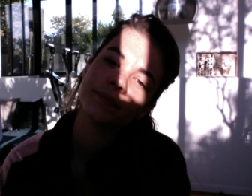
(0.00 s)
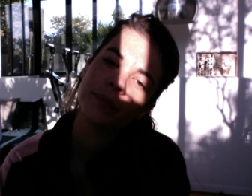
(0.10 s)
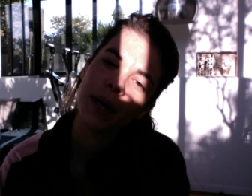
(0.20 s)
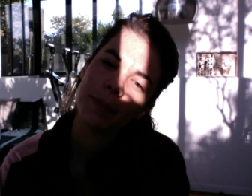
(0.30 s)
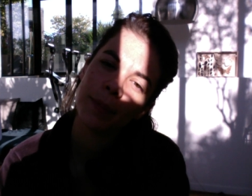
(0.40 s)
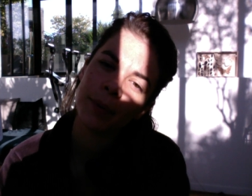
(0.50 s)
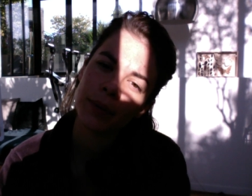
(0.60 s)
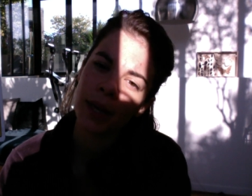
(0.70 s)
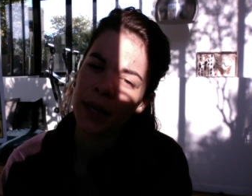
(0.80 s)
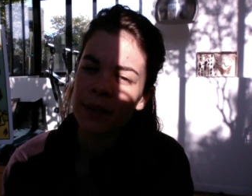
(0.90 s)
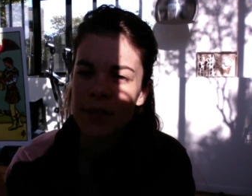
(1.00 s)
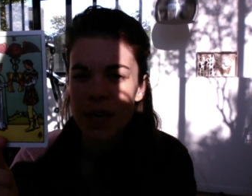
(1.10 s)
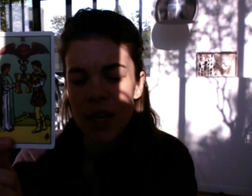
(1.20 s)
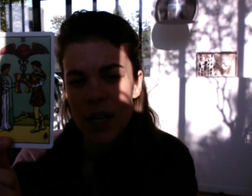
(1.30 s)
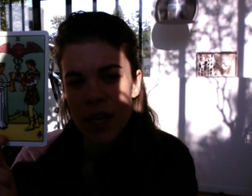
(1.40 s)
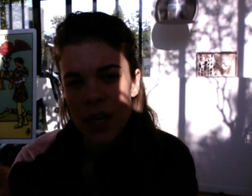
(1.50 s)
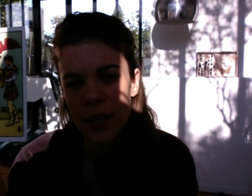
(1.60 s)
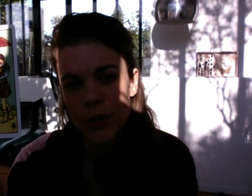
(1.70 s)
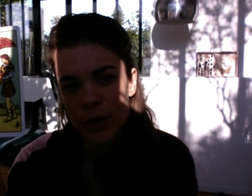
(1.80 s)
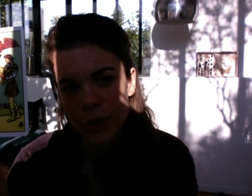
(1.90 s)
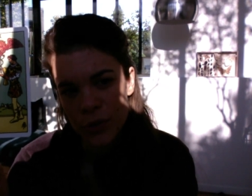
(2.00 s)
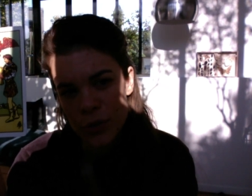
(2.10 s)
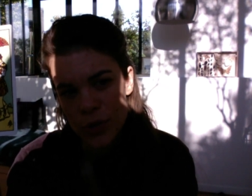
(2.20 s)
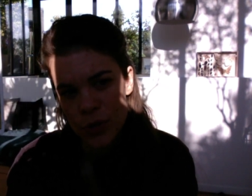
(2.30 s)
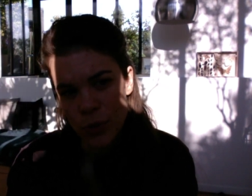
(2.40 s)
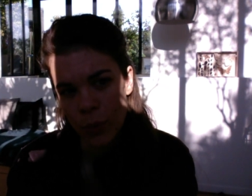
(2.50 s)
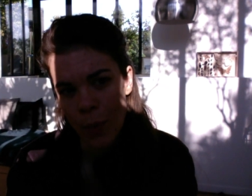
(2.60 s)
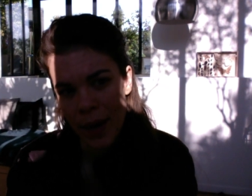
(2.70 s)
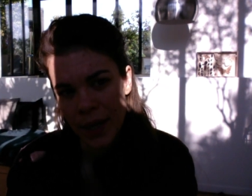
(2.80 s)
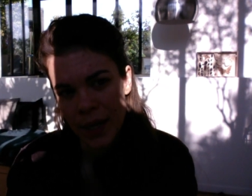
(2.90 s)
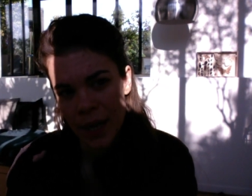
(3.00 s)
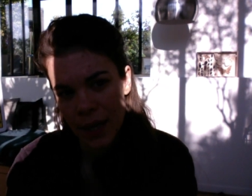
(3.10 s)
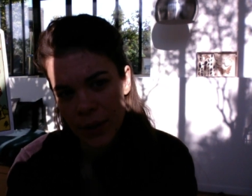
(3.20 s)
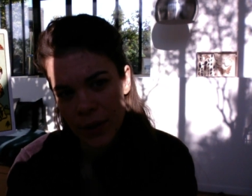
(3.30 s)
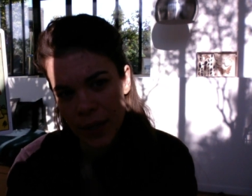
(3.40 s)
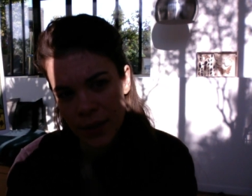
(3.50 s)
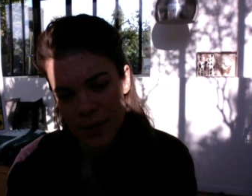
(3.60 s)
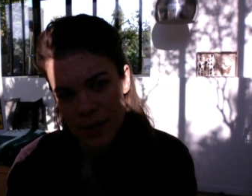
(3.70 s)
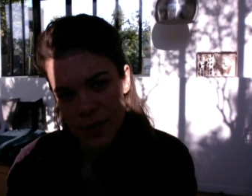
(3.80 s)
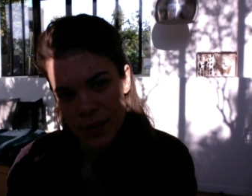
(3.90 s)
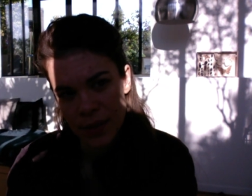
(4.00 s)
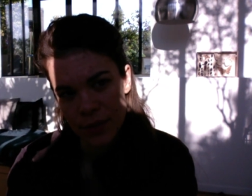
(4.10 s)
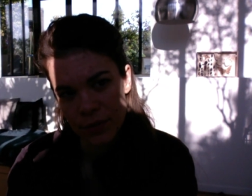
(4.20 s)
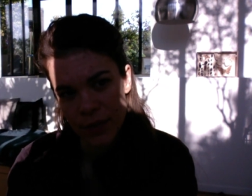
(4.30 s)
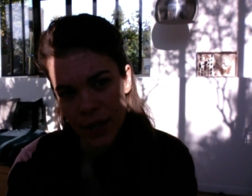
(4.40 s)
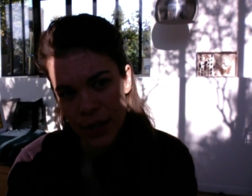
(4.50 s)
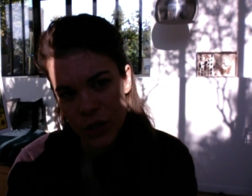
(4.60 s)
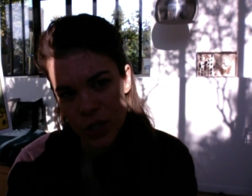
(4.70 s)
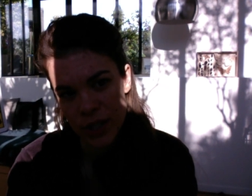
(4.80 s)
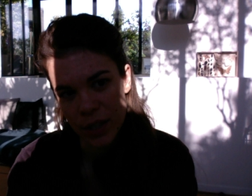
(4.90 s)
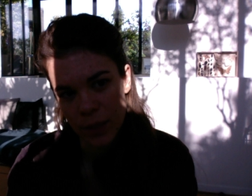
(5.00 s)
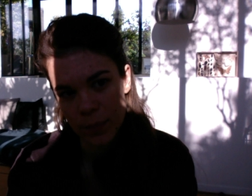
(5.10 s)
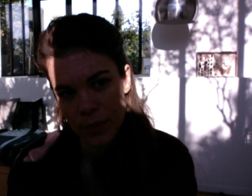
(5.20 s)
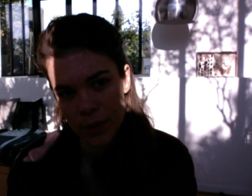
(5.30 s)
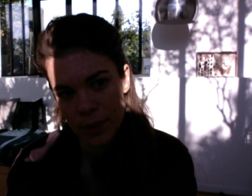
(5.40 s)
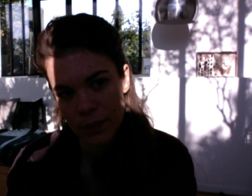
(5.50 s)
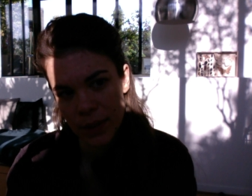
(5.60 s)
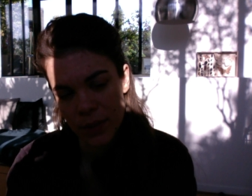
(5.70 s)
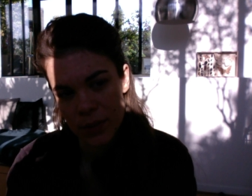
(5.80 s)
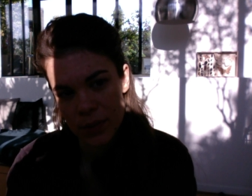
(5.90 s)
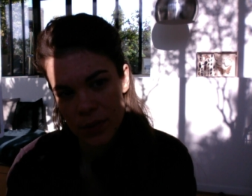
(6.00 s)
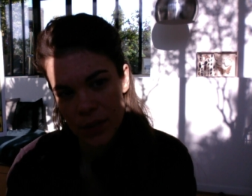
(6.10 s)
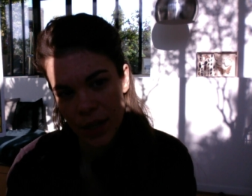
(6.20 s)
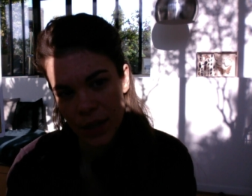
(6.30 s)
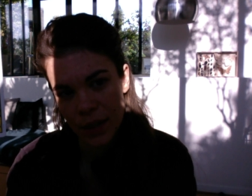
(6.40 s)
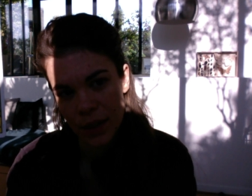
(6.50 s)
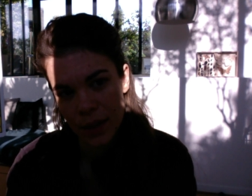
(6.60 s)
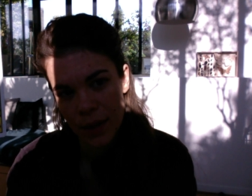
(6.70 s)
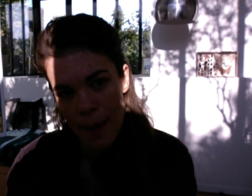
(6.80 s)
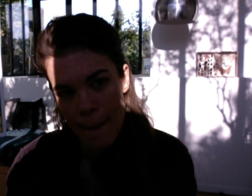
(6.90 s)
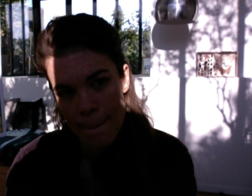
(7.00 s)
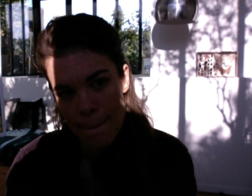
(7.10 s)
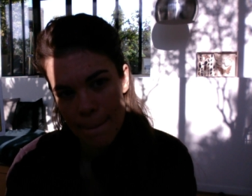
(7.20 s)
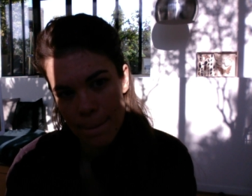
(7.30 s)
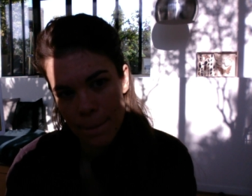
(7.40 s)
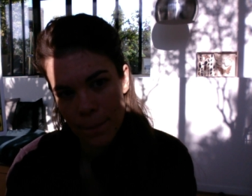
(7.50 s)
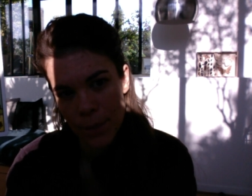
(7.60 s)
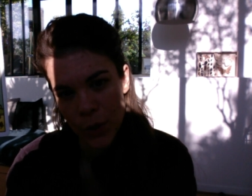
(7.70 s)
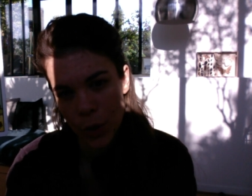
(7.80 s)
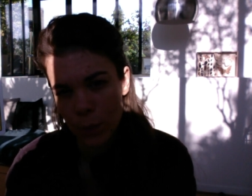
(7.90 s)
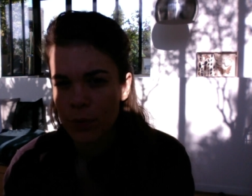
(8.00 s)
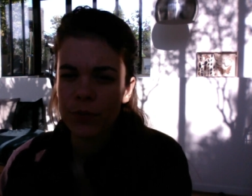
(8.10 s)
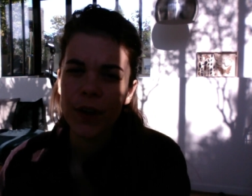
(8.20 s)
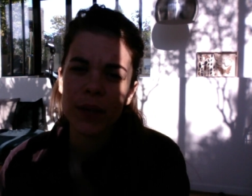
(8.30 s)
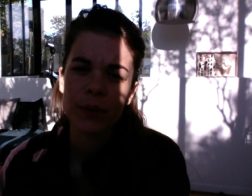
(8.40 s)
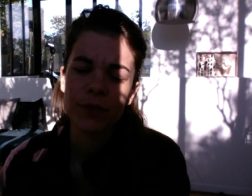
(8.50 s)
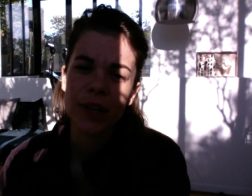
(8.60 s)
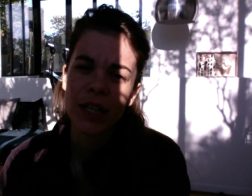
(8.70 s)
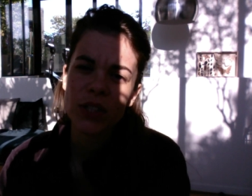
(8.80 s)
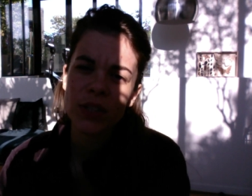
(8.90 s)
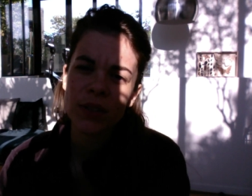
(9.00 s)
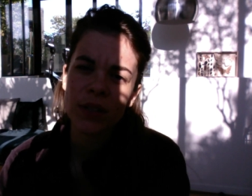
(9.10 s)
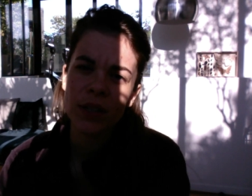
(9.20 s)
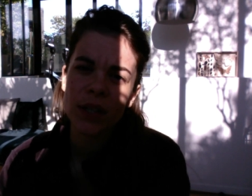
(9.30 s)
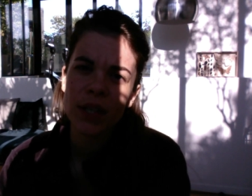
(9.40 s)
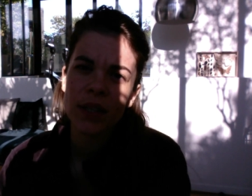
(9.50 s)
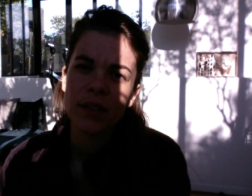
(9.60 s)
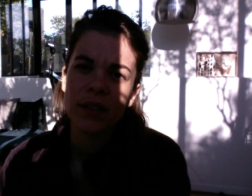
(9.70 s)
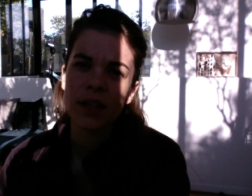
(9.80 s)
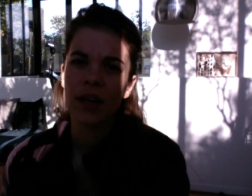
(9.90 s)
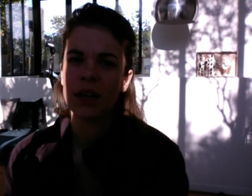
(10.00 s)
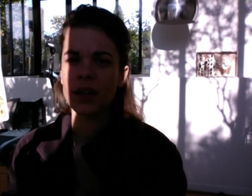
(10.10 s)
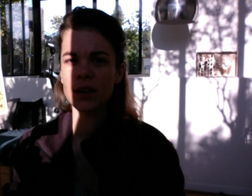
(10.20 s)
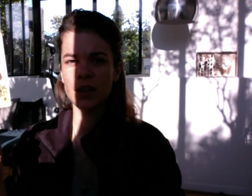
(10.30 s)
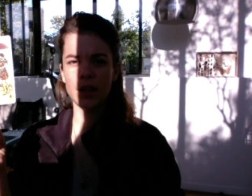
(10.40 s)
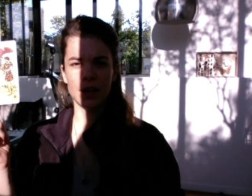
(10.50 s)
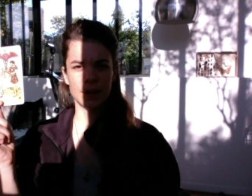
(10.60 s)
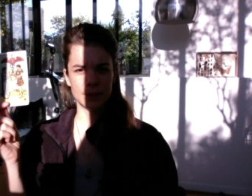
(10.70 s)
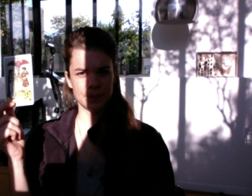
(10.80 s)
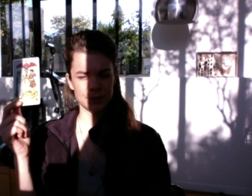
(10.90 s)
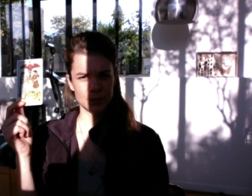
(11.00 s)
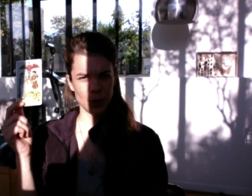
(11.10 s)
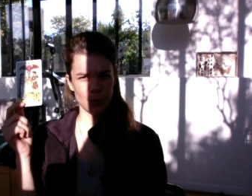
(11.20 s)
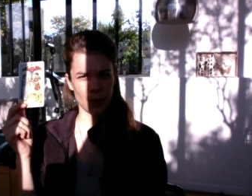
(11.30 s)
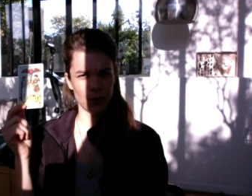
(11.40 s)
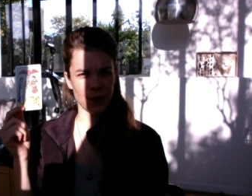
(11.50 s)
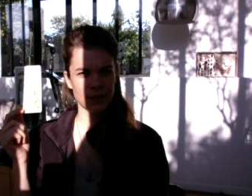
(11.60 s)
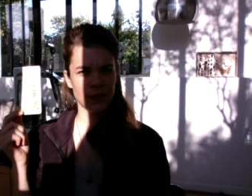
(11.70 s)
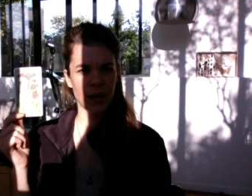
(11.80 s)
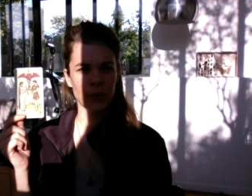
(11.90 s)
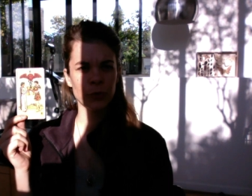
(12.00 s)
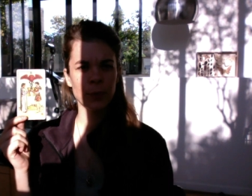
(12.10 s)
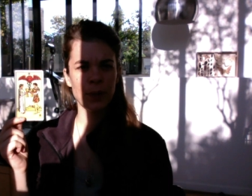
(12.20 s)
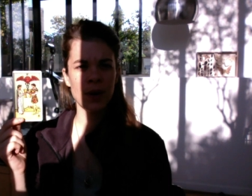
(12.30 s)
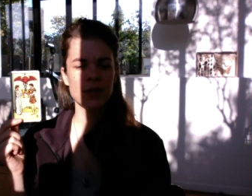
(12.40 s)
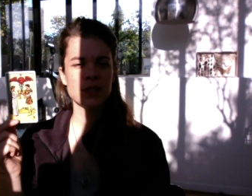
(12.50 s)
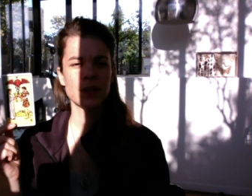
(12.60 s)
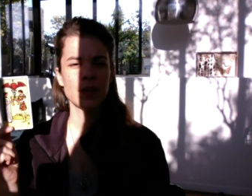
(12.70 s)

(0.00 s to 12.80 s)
by people and you can just wait it out and see if they actually come because they're your perfect reflection they are um, the perfect counterpart